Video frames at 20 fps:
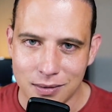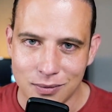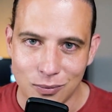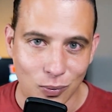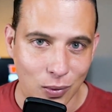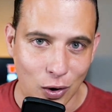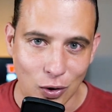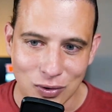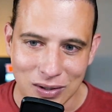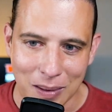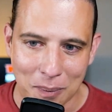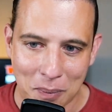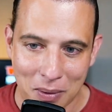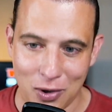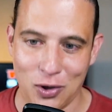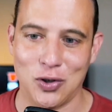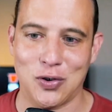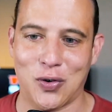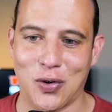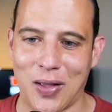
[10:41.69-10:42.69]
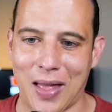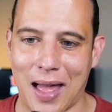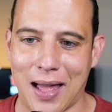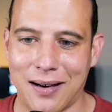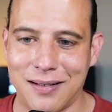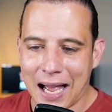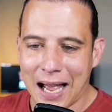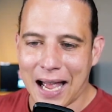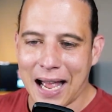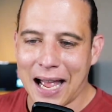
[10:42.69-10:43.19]
We don't take pills for that.
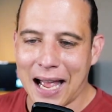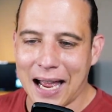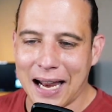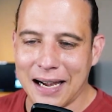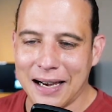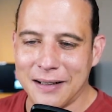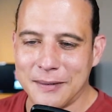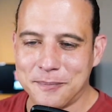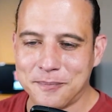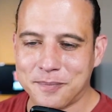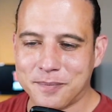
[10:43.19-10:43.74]
And